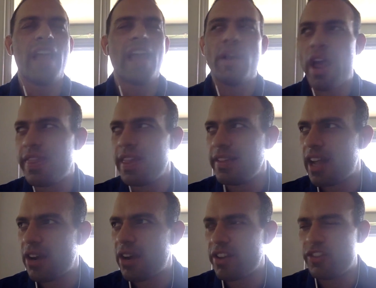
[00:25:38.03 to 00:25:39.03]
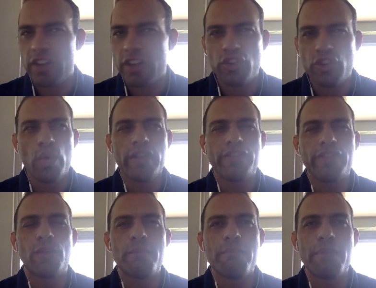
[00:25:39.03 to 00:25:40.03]
and I think the IRS said
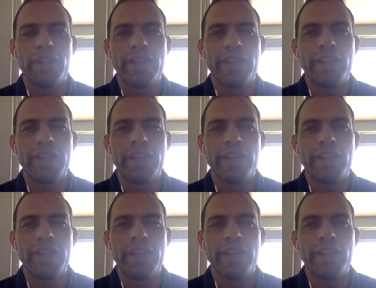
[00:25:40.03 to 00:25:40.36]
24 million